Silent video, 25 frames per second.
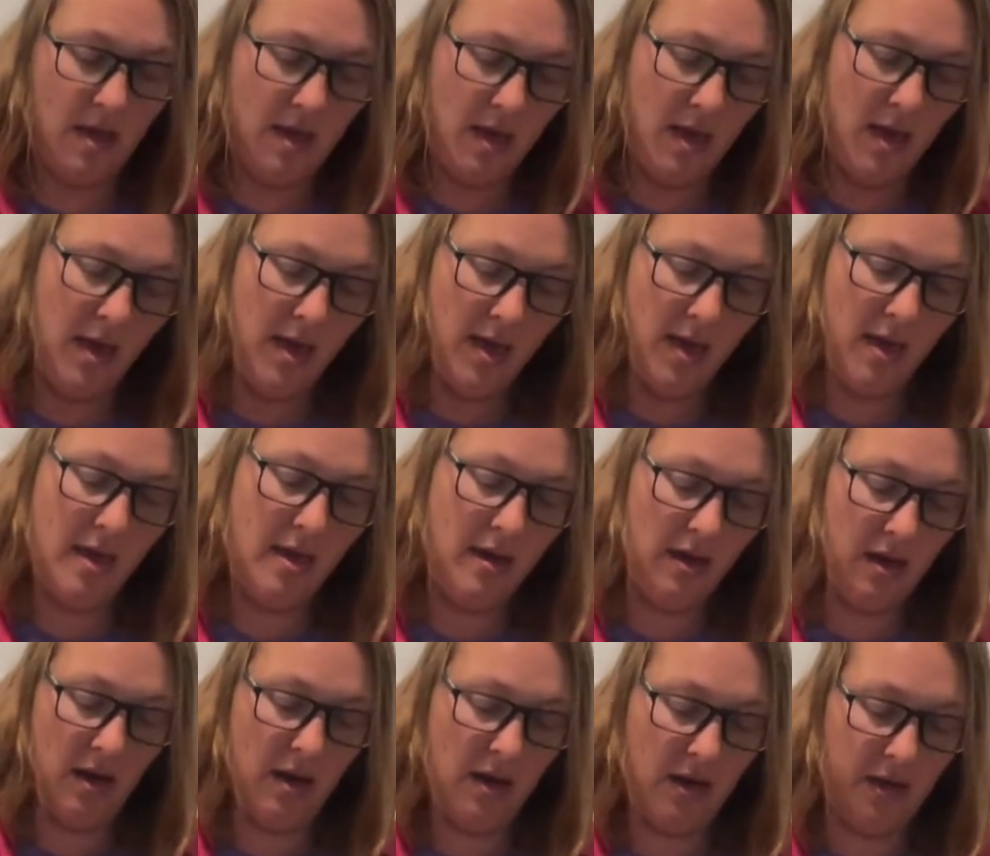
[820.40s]
And
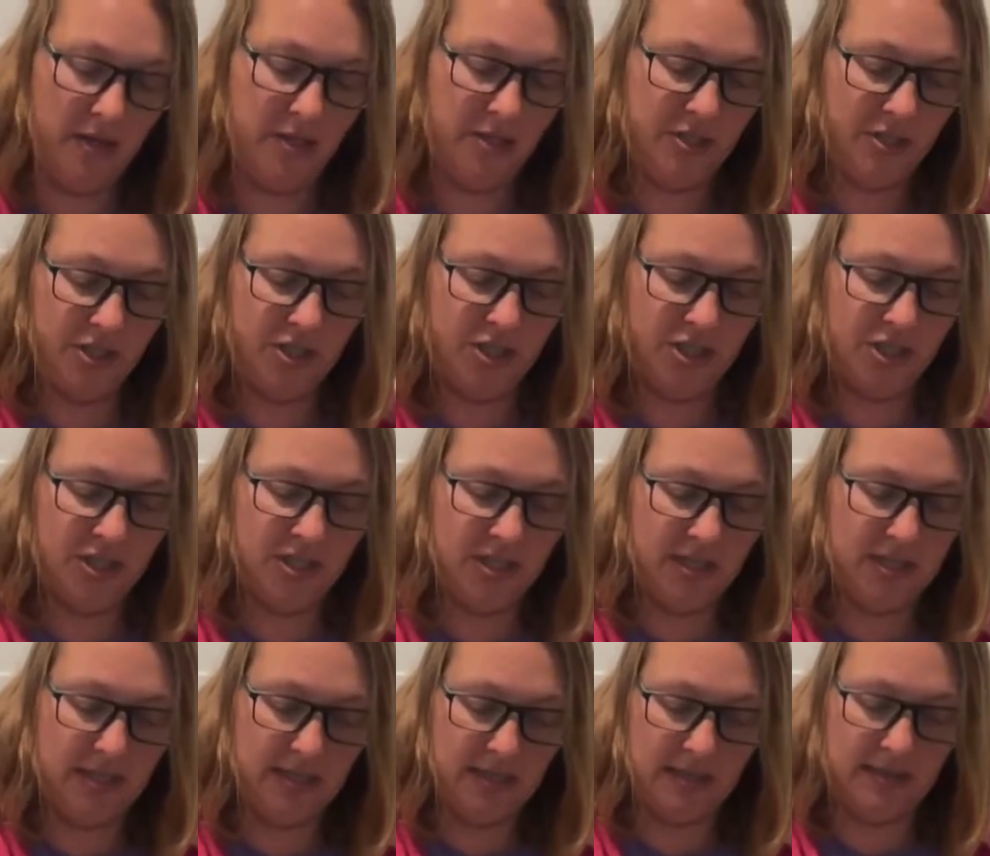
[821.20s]
our
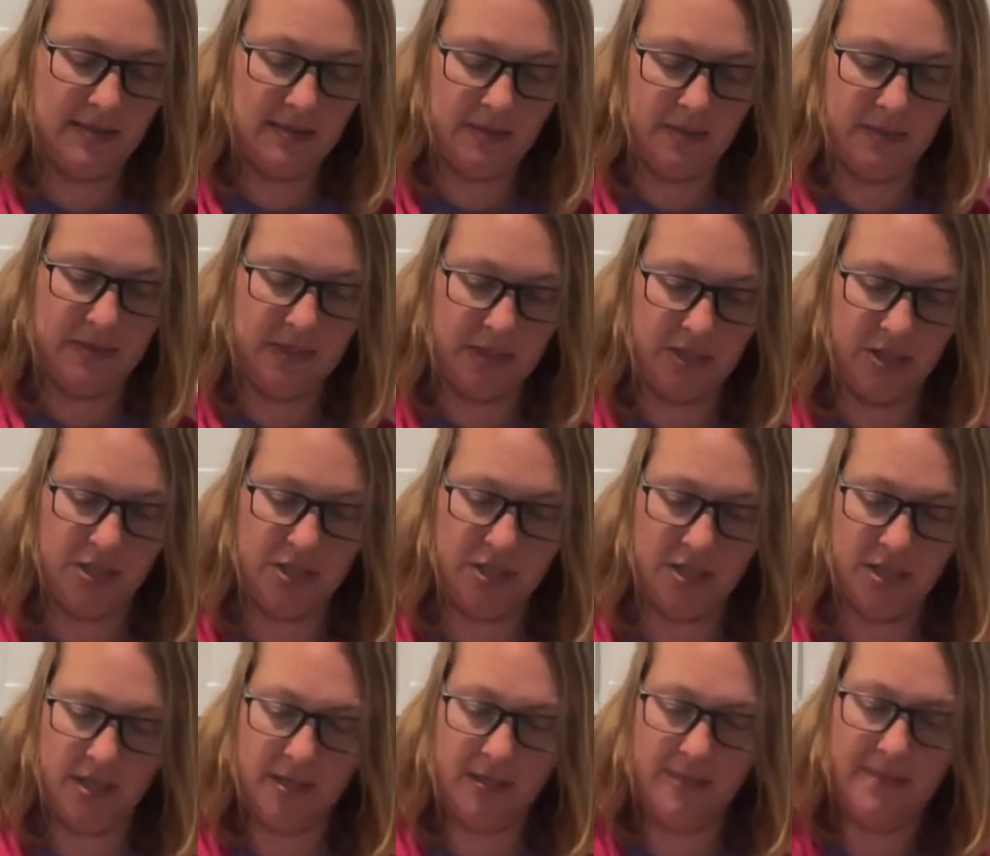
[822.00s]
cheese
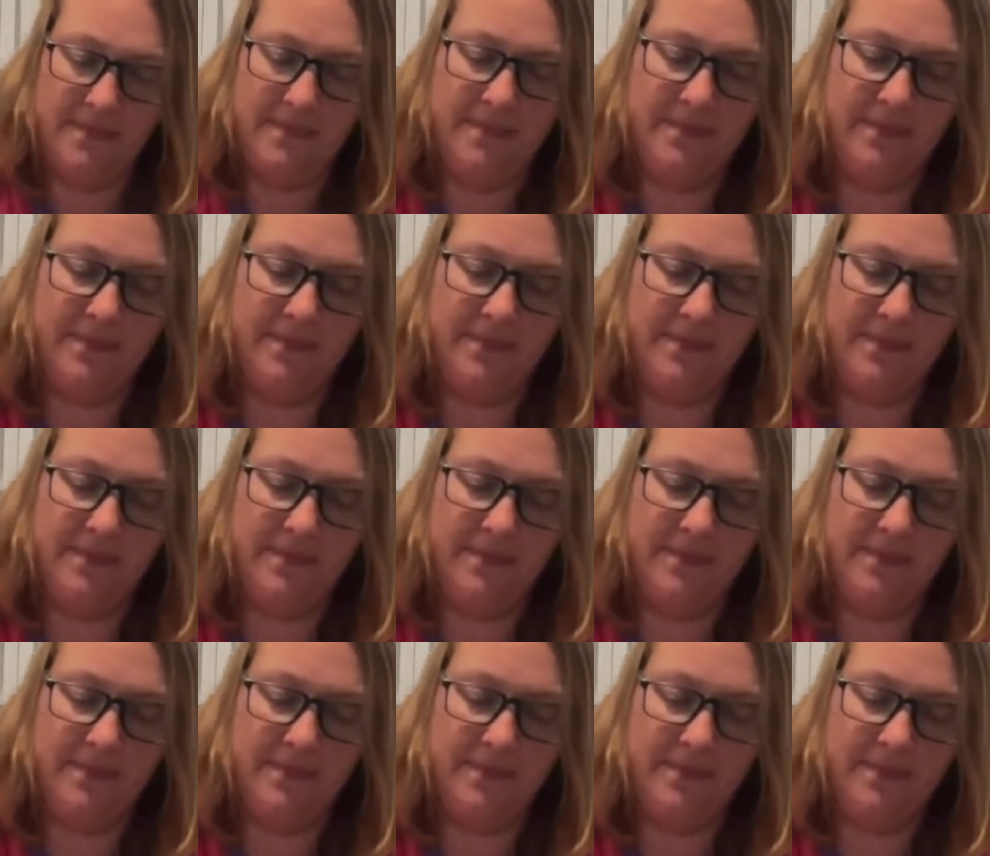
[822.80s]
mixture.